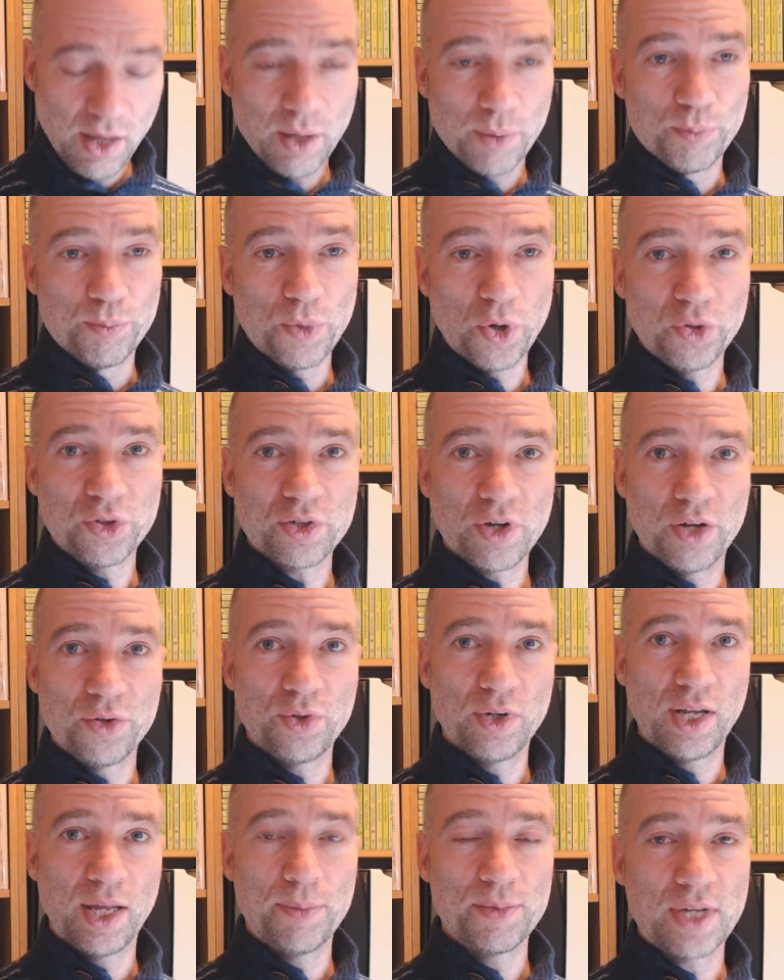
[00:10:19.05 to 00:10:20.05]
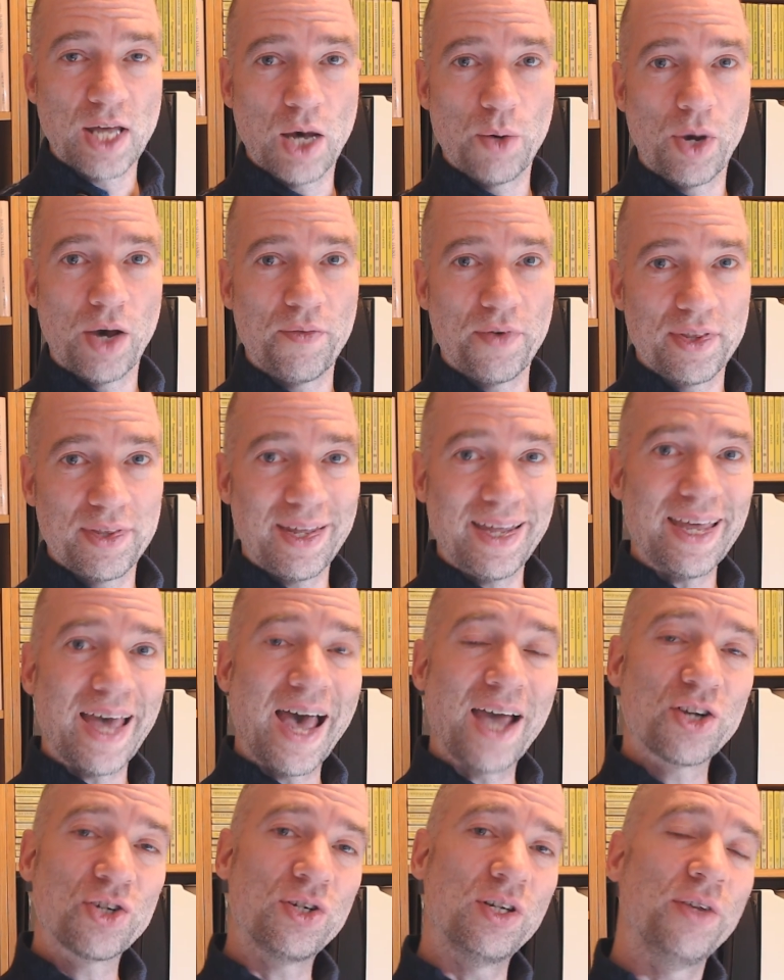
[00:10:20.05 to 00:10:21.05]
Most country names, however, they
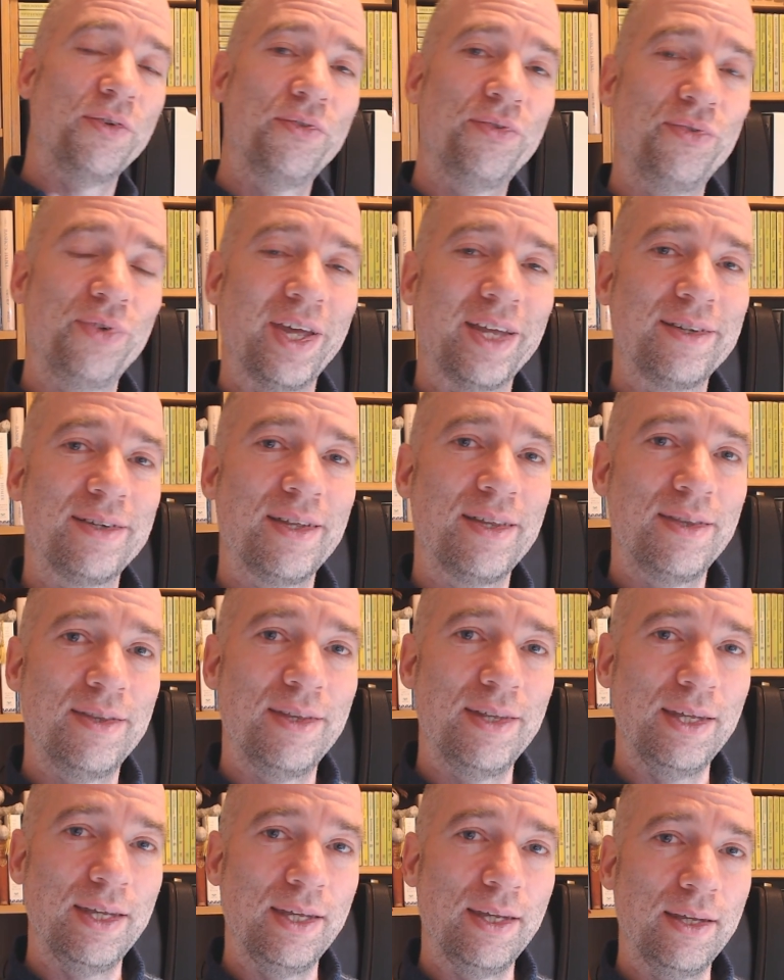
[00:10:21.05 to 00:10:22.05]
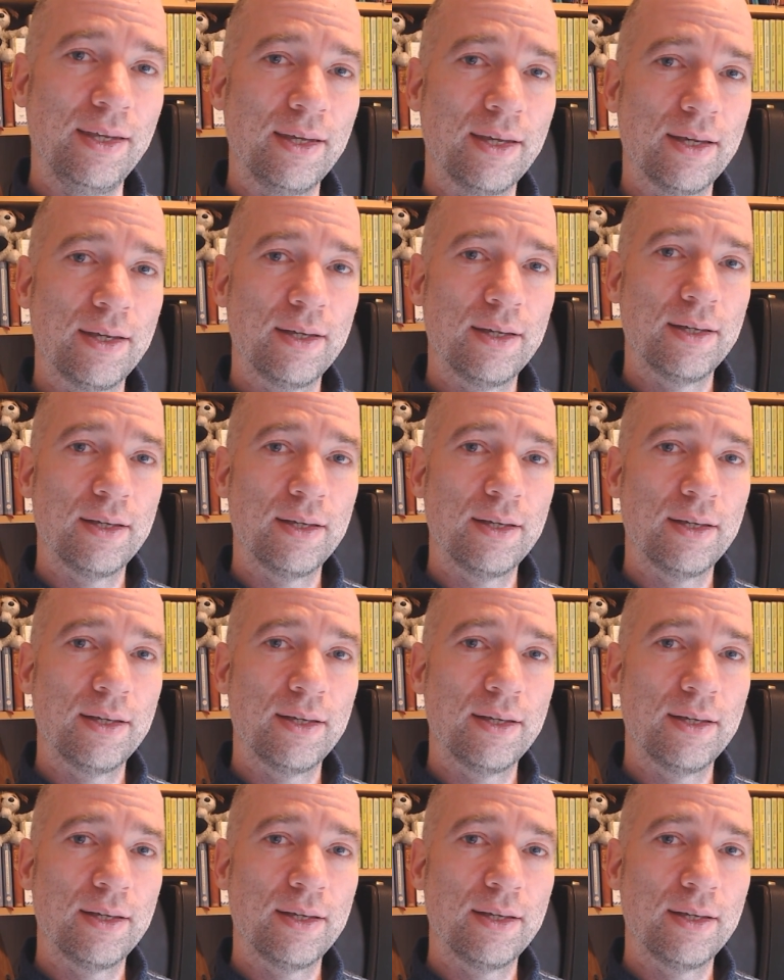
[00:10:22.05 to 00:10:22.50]
actually fit they